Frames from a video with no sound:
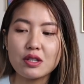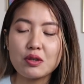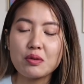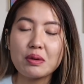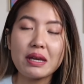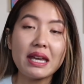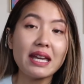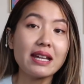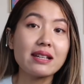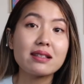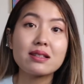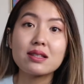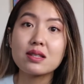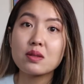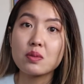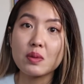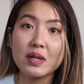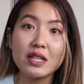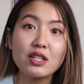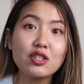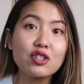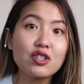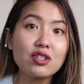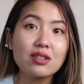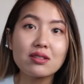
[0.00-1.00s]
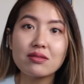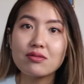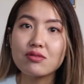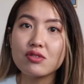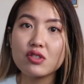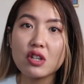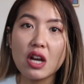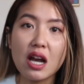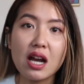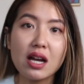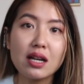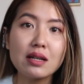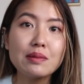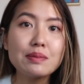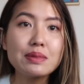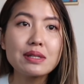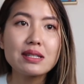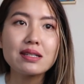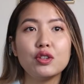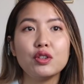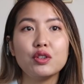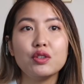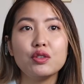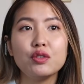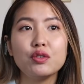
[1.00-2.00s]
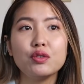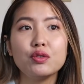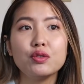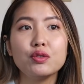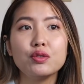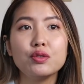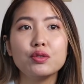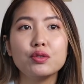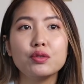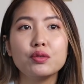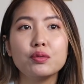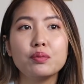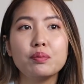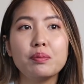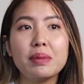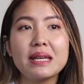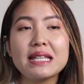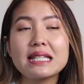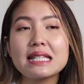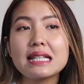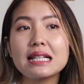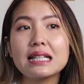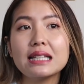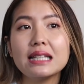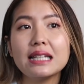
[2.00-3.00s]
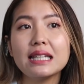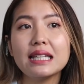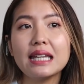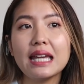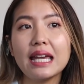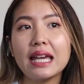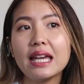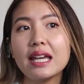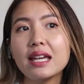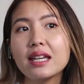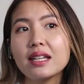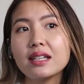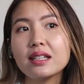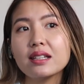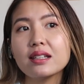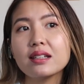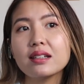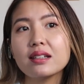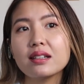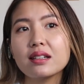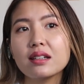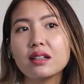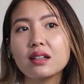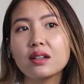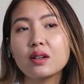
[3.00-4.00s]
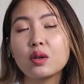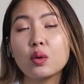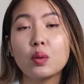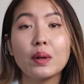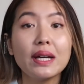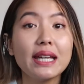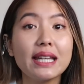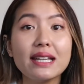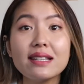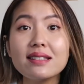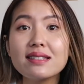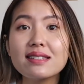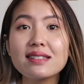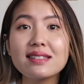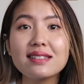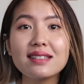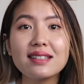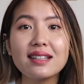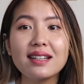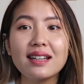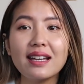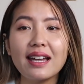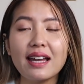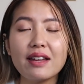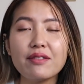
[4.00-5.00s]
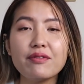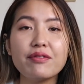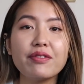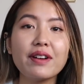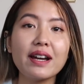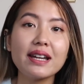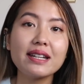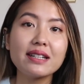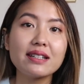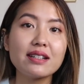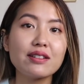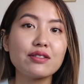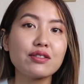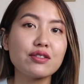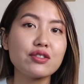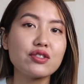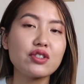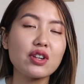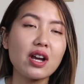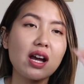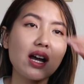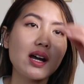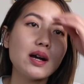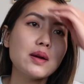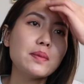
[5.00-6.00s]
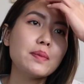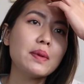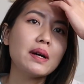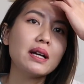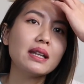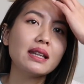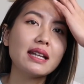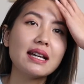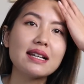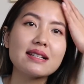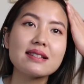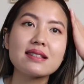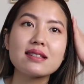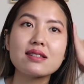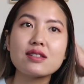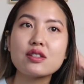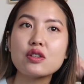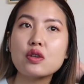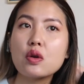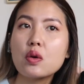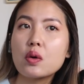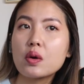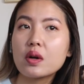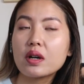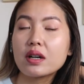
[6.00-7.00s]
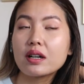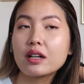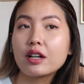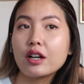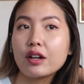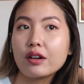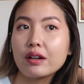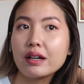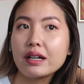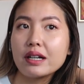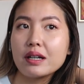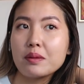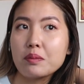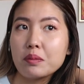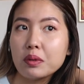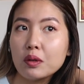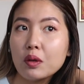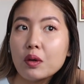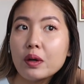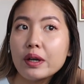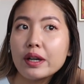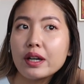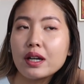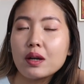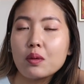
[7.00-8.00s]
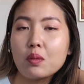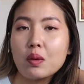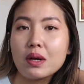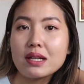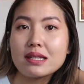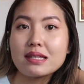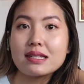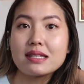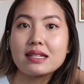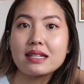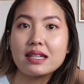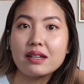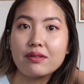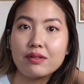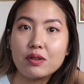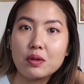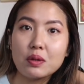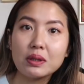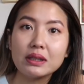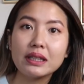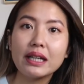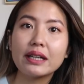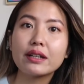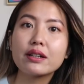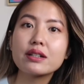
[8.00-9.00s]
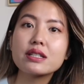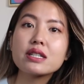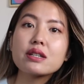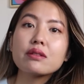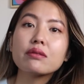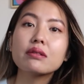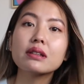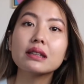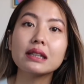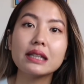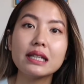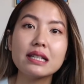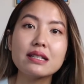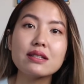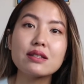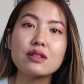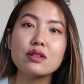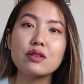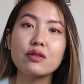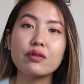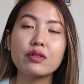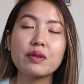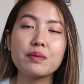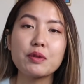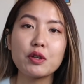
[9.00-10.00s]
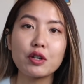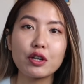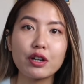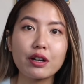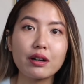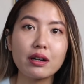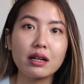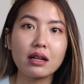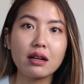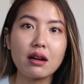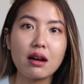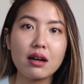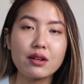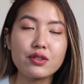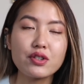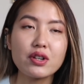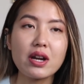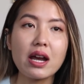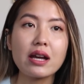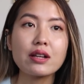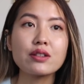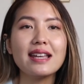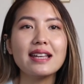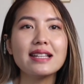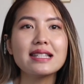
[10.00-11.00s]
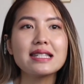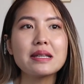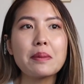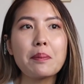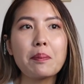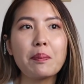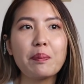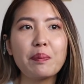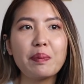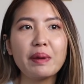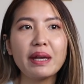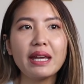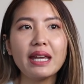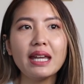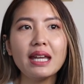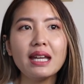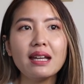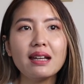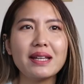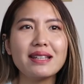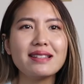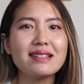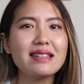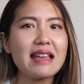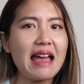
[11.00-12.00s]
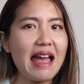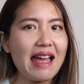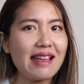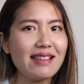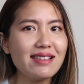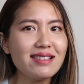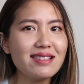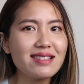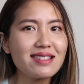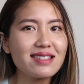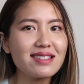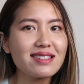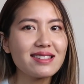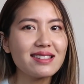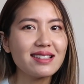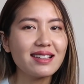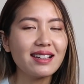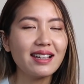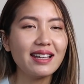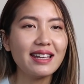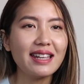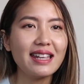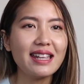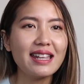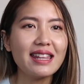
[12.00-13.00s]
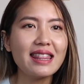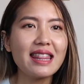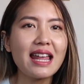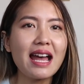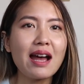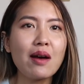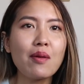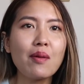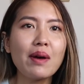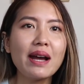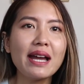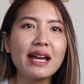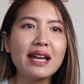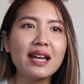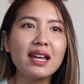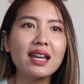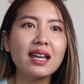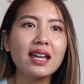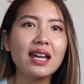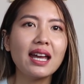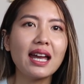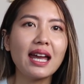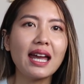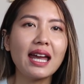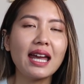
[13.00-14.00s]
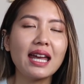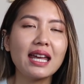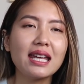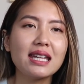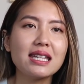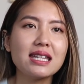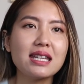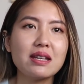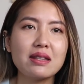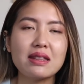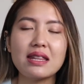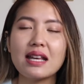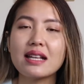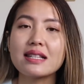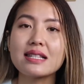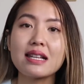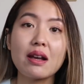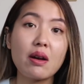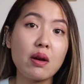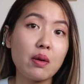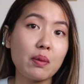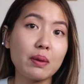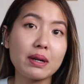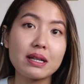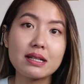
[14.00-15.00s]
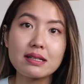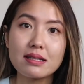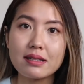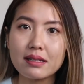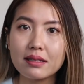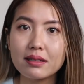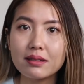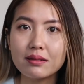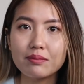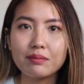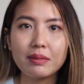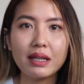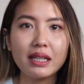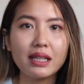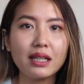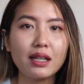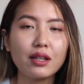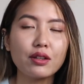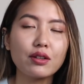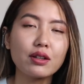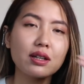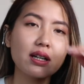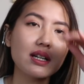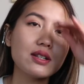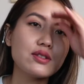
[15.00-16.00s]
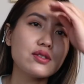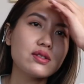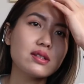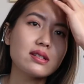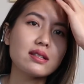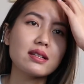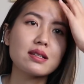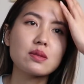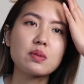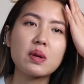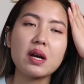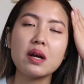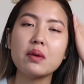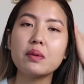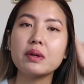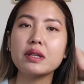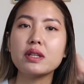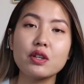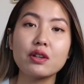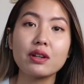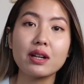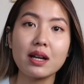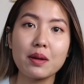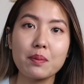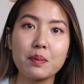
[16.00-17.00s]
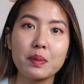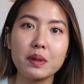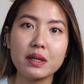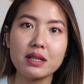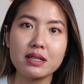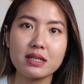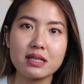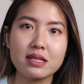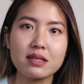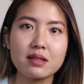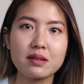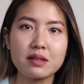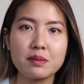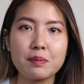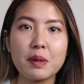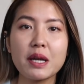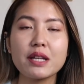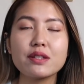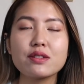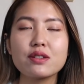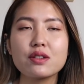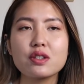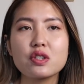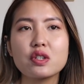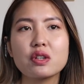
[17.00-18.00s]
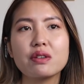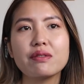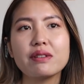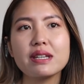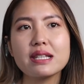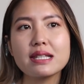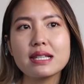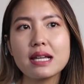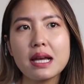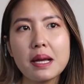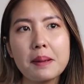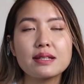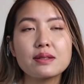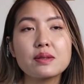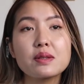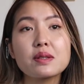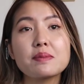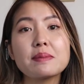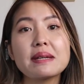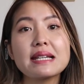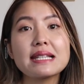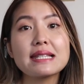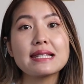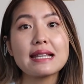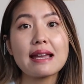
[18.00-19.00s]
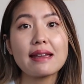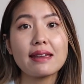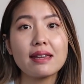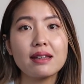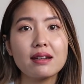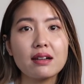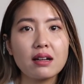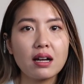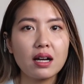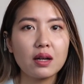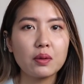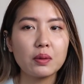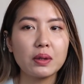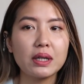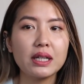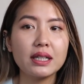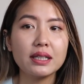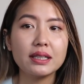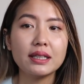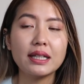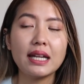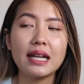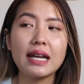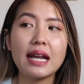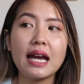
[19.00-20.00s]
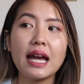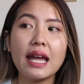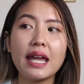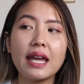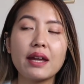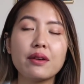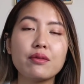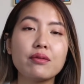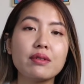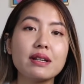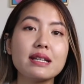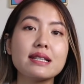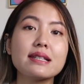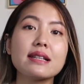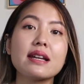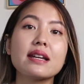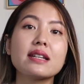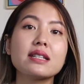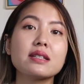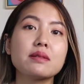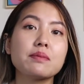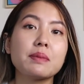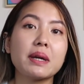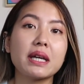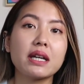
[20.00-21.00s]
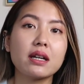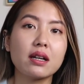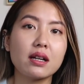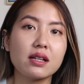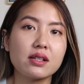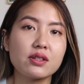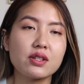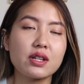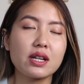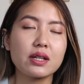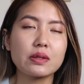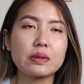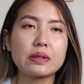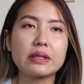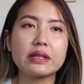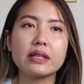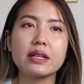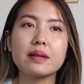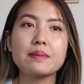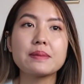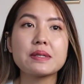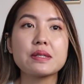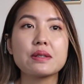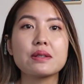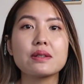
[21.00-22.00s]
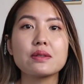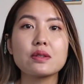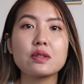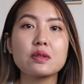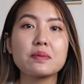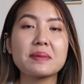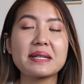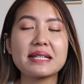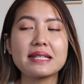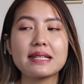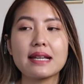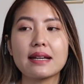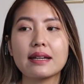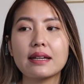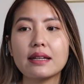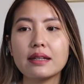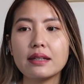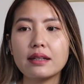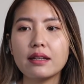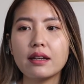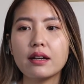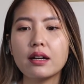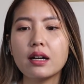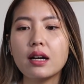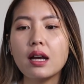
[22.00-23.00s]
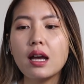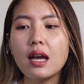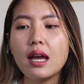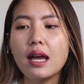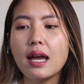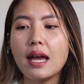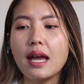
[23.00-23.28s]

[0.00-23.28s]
You can't switch jobs. You basically can't quit and find another job unless your current employer wants to give you a letter to release you from your current contract. It's a bit intense in that way, and that's how it works in many other countries as well when your company sponsors your visa. This was my second Hagwon and I had re-signed my contract with them, so this was my 2nd year.